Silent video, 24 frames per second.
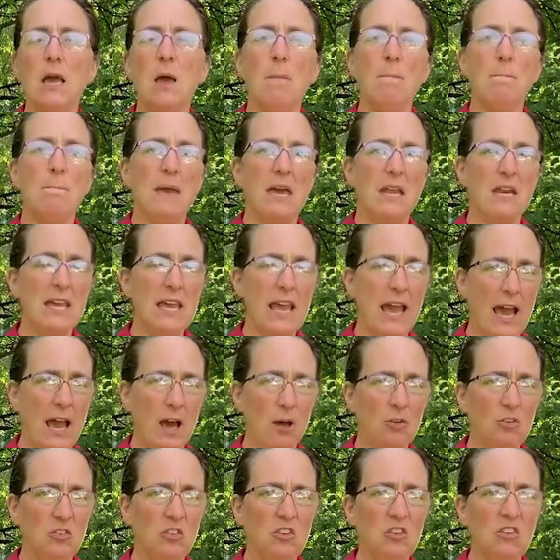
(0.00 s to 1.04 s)
many
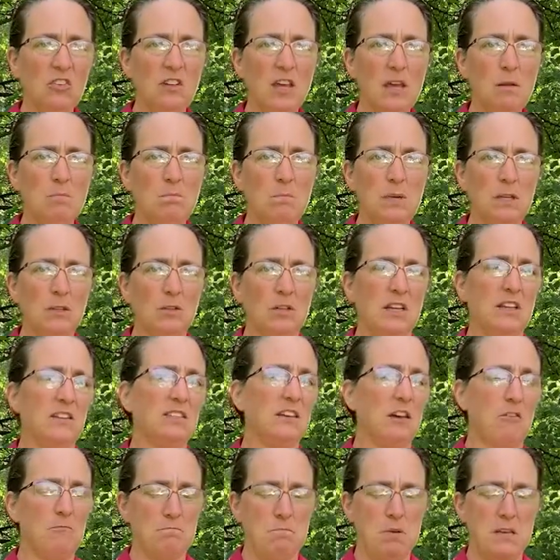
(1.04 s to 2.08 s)
houses and buildings
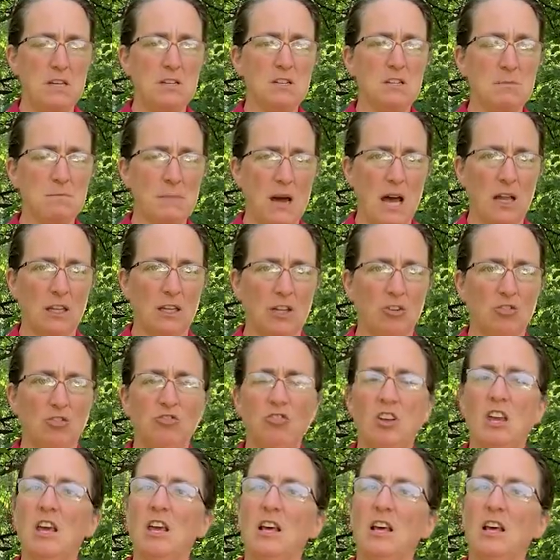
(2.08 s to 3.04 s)
have been demolished,